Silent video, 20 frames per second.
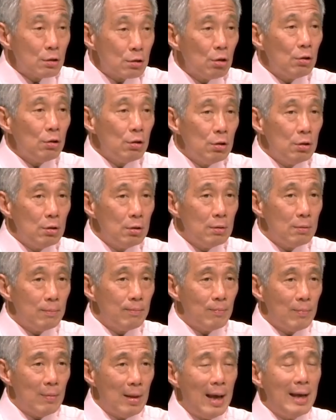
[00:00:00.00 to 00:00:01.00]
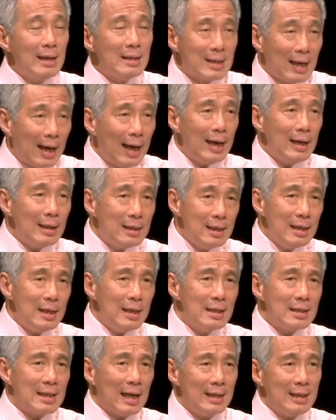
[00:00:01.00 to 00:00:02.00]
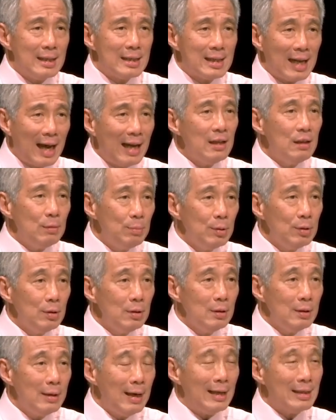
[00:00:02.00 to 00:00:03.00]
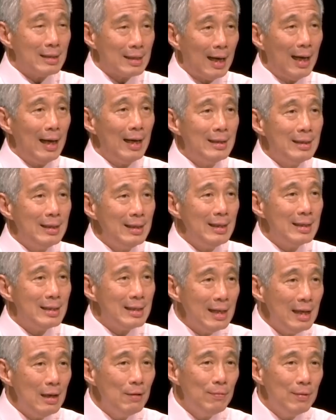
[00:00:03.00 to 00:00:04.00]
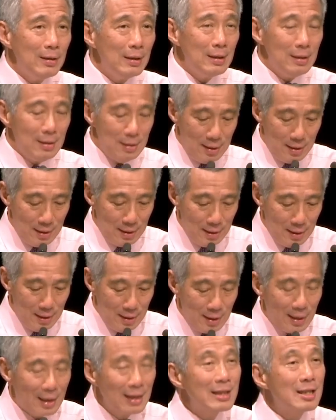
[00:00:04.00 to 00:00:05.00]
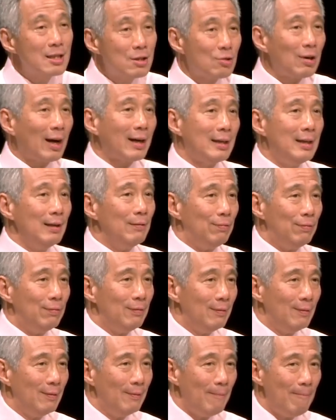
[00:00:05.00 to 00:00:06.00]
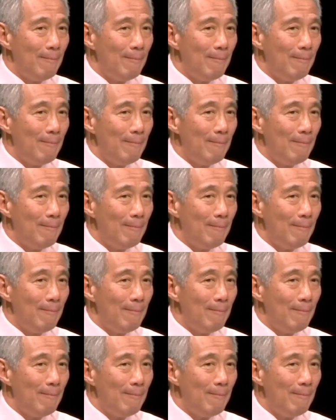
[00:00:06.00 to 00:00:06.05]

So Anxiety is understandable. Anxiety is even constructive